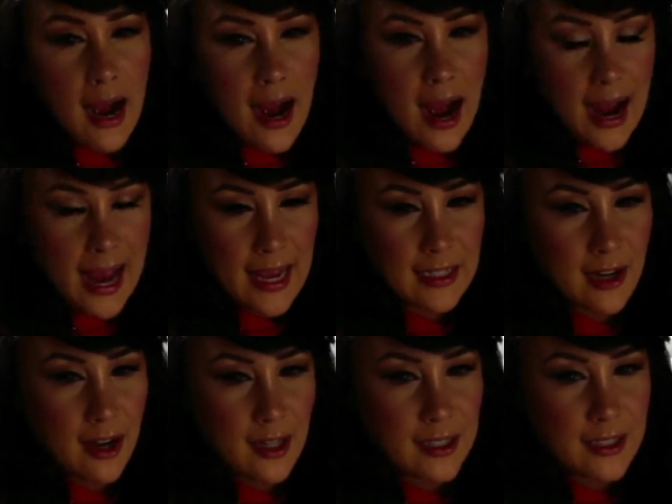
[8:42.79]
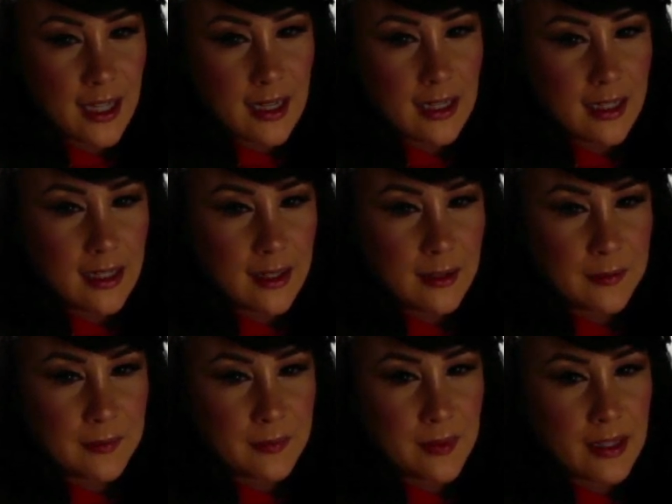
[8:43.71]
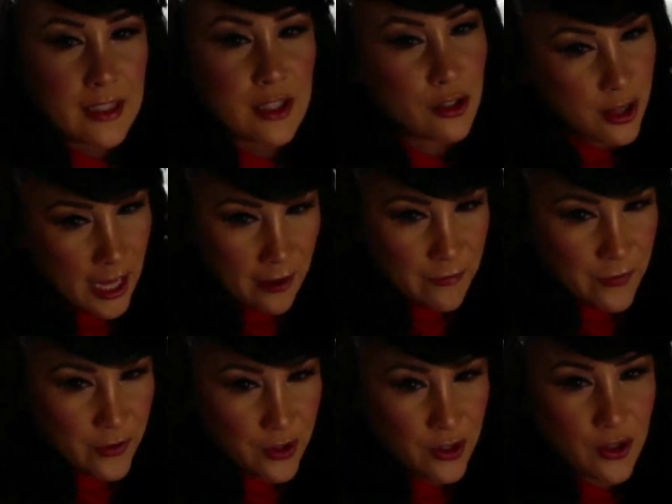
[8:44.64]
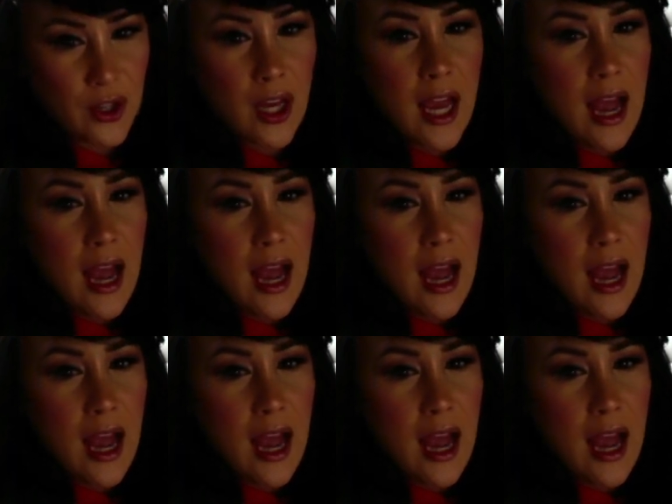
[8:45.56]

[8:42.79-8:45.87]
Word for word: I had gotten um so thankful.